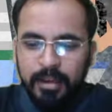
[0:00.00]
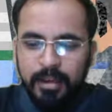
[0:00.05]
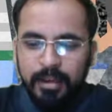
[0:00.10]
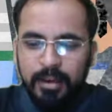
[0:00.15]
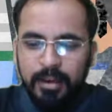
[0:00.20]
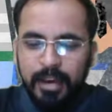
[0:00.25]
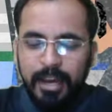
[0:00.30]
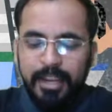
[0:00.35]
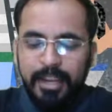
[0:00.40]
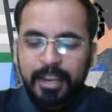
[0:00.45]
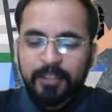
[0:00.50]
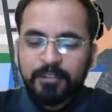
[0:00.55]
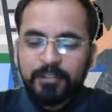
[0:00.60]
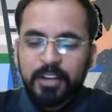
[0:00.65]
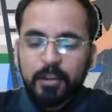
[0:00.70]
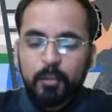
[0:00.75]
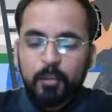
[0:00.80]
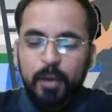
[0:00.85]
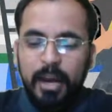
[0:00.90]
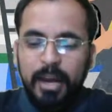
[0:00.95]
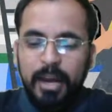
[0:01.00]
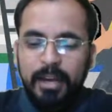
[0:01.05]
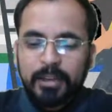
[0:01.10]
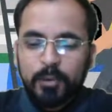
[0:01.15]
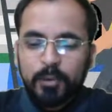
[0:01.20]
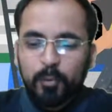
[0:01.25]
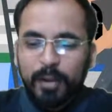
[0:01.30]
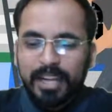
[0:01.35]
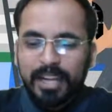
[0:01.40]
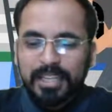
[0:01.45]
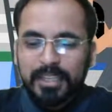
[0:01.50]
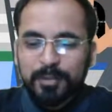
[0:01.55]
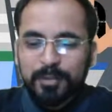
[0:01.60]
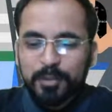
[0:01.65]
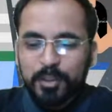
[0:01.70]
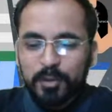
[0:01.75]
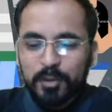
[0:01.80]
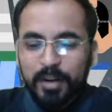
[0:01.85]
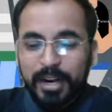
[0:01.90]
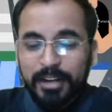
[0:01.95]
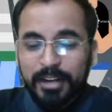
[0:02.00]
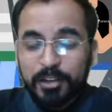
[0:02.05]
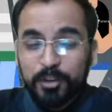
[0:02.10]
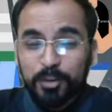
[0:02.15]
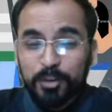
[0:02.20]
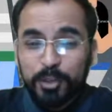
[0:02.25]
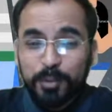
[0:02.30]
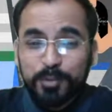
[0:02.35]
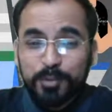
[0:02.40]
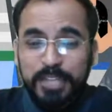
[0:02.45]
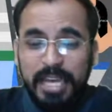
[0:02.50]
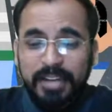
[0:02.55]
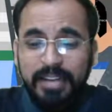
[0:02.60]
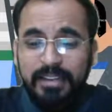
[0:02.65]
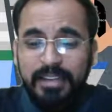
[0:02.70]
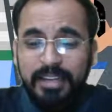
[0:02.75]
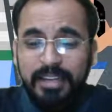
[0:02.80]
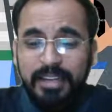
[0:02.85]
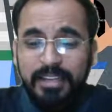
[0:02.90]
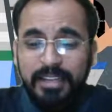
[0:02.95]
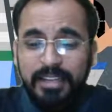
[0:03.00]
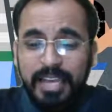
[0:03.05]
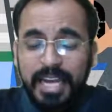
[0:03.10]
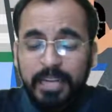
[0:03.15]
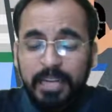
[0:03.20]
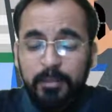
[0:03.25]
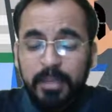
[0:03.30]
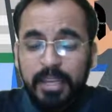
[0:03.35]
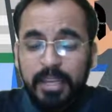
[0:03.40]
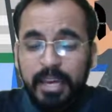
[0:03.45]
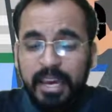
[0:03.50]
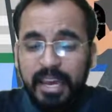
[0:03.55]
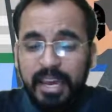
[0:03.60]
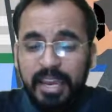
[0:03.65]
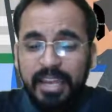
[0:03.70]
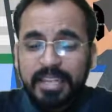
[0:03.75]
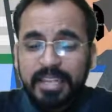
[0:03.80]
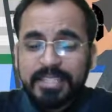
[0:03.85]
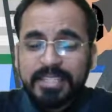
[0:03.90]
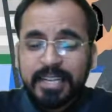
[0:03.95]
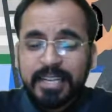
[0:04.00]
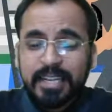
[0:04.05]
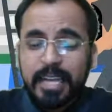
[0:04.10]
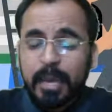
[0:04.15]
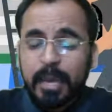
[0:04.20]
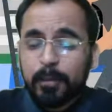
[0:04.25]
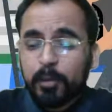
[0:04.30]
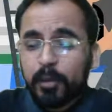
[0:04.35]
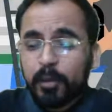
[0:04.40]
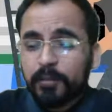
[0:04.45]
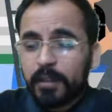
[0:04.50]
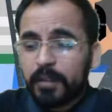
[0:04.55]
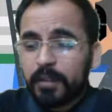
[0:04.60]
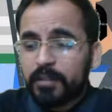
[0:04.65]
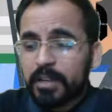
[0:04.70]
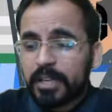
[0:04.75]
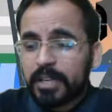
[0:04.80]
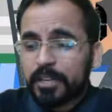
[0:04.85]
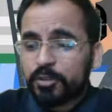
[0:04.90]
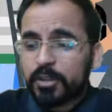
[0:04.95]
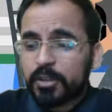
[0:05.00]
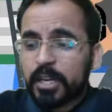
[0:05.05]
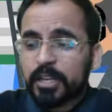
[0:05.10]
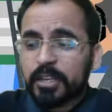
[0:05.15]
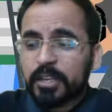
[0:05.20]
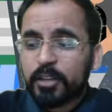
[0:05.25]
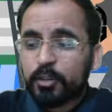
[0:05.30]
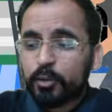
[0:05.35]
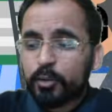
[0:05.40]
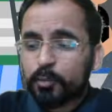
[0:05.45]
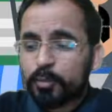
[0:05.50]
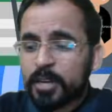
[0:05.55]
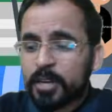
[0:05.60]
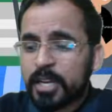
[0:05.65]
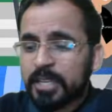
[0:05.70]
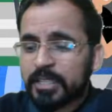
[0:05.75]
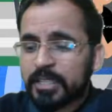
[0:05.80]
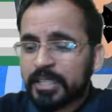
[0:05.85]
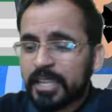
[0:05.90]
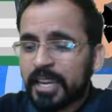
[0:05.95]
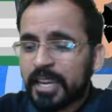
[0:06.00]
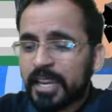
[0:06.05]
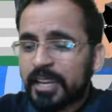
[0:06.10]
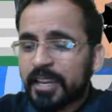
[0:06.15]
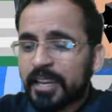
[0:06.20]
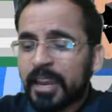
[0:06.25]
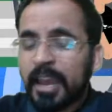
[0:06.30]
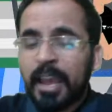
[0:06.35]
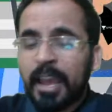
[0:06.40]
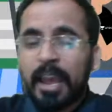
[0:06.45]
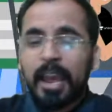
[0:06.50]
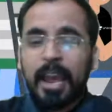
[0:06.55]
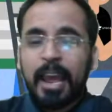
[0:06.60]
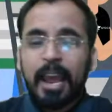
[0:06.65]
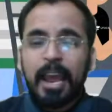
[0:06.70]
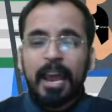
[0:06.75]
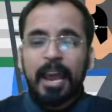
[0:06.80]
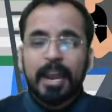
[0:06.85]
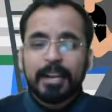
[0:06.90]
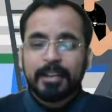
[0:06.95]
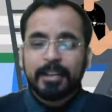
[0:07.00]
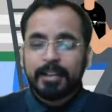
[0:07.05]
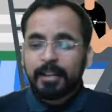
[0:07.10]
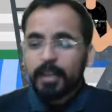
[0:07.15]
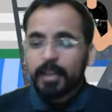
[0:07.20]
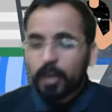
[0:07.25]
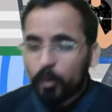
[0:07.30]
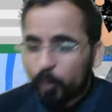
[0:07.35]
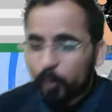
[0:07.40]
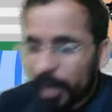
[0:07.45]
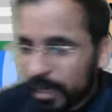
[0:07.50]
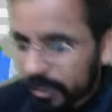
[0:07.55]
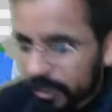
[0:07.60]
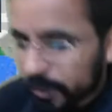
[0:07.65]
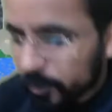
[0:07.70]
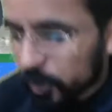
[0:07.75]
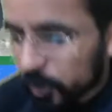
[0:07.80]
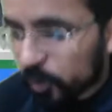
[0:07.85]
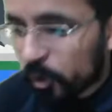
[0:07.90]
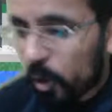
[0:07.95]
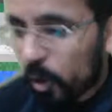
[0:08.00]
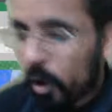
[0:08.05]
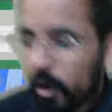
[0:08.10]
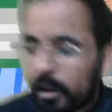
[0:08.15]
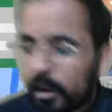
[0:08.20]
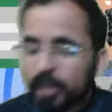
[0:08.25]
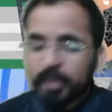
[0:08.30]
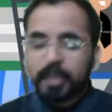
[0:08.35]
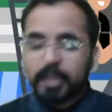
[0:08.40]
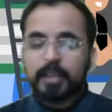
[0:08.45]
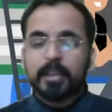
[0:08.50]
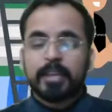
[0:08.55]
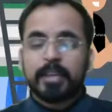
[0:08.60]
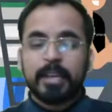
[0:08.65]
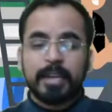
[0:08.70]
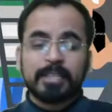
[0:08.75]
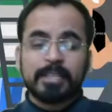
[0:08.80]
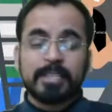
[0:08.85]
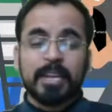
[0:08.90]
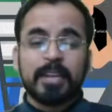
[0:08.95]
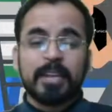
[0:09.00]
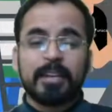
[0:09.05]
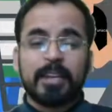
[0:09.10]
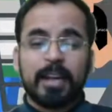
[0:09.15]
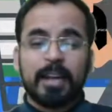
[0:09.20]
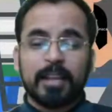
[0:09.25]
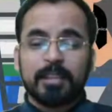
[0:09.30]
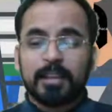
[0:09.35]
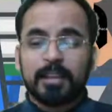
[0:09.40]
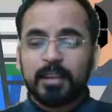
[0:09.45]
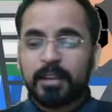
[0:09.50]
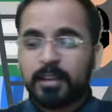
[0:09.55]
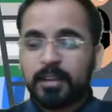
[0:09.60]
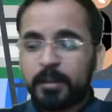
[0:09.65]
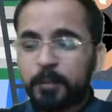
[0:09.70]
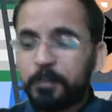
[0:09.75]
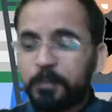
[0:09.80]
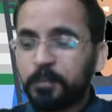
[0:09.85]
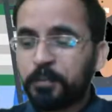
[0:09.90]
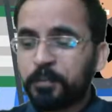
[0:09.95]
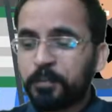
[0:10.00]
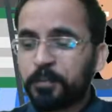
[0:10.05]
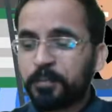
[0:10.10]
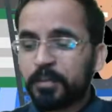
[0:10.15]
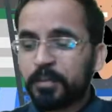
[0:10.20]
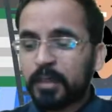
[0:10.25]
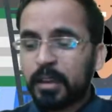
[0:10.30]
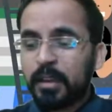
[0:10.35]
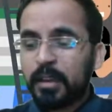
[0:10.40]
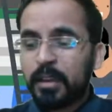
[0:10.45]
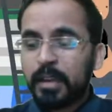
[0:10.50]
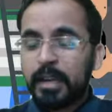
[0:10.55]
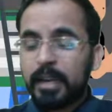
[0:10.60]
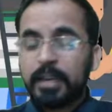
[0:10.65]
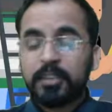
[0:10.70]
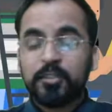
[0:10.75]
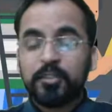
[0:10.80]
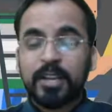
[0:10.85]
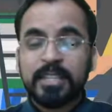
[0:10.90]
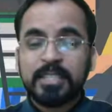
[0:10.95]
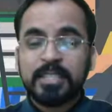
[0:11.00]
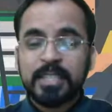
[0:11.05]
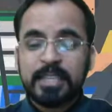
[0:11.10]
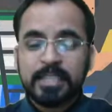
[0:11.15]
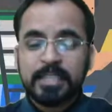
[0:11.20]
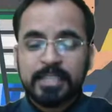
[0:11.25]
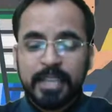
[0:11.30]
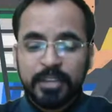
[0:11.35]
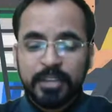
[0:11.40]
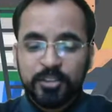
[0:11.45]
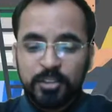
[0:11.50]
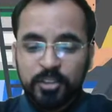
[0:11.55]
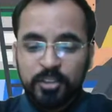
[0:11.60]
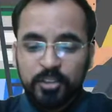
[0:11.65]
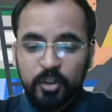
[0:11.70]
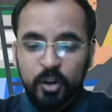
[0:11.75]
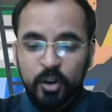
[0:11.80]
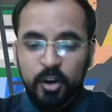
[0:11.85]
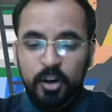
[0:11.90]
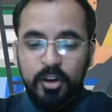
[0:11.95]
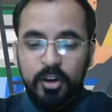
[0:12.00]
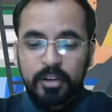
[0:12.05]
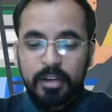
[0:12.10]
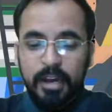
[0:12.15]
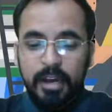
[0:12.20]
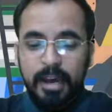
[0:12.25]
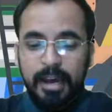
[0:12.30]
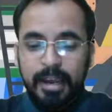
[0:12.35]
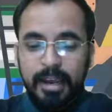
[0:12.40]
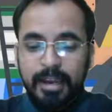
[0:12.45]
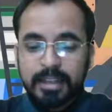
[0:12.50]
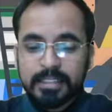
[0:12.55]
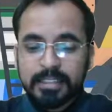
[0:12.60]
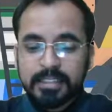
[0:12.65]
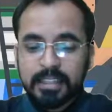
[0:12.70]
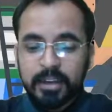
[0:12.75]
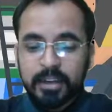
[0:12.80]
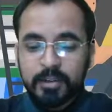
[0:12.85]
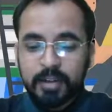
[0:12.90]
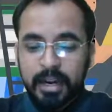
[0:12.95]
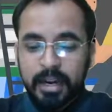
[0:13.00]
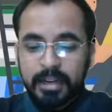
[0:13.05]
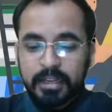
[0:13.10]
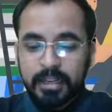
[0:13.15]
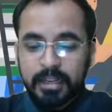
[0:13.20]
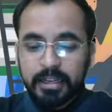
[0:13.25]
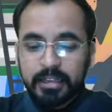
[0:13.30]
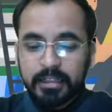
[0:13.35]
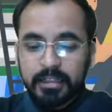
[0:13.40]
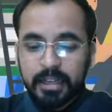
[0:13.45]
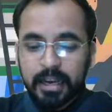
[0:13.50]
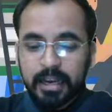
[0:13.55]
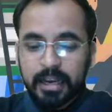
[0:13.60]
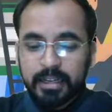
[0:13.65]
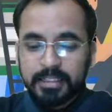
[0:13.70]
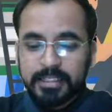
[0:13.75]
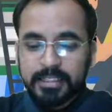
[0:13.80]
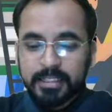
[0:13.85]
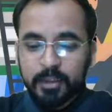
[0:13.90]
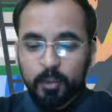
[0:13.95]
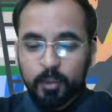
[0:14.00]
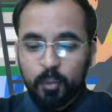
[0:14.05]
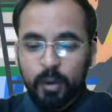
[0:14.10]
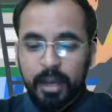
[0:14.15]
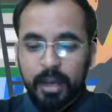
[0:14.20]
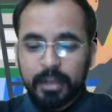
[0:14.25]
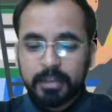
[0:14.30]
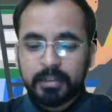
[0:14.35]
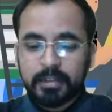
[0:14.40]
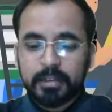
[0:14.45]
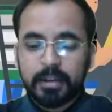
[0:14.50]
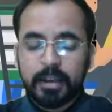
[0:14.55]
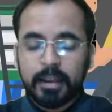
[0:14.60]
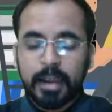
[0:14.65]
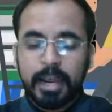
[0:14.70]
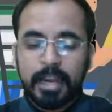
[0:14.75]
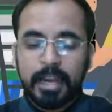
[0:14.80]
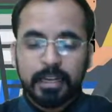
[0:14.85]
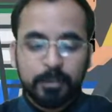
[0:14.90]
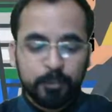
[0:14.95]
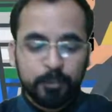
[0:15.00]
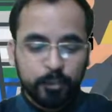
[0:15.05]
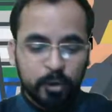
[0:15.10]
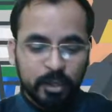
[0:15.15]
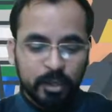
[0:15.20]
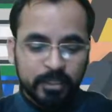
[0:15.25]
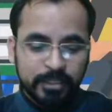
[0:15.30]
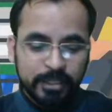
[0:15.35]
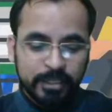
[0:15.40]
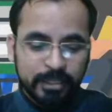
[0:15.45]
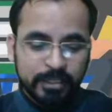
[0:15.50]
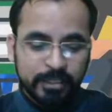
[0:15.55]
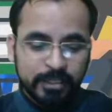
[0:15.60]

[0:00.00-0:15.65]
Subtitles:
Hi everyone, welcome to our YouTube channel Unacademy IELTS, and I am your favorite educator Gurpreet Singh, and welcome you all in a yet another interesting session on IELTS Writing Task 1 and Process